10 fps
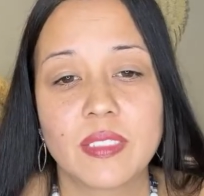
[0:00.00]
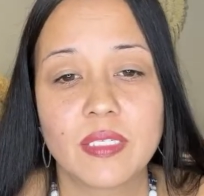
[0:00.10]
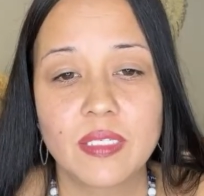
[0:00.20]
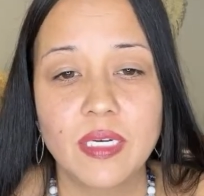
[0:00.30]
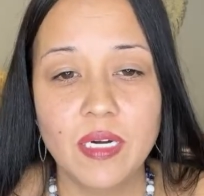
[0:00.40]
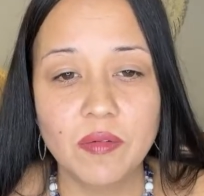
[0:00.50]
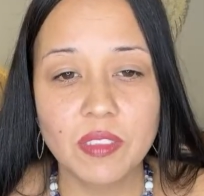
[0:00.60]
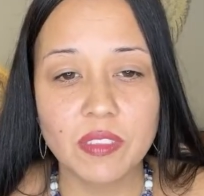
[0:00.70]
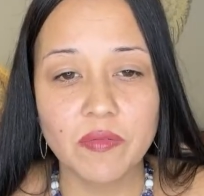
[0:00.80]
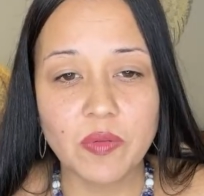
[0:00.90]
I was
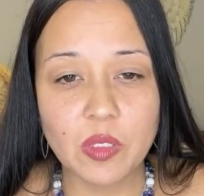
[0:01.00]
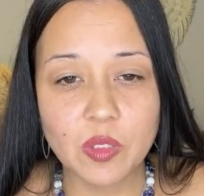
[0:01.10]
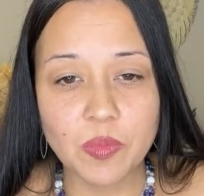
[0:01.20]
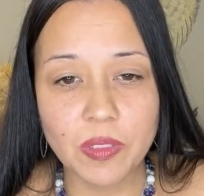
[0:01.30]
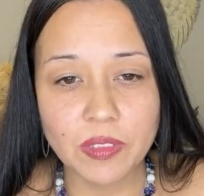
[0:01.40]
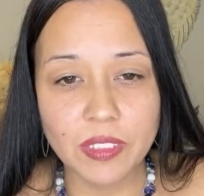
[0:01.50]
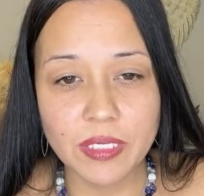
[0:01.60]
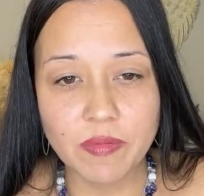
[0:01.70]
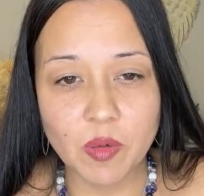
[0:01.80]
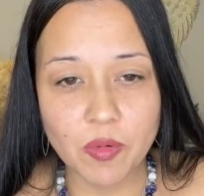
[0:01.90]
the first person to
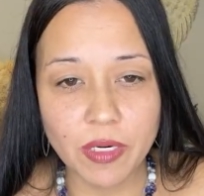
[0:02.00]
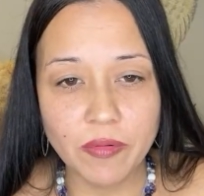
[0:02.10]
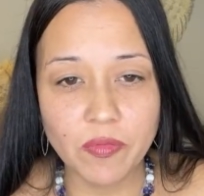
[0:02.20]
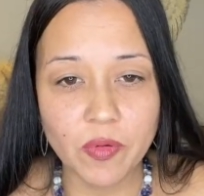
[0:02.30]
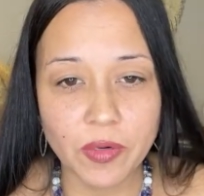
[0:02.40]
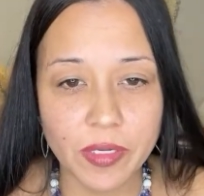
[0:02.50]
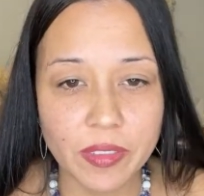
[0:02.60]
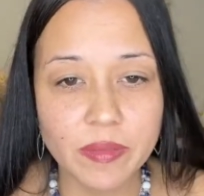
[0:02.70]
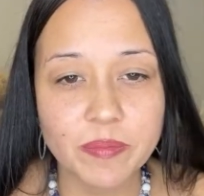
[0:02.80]
ever read for you.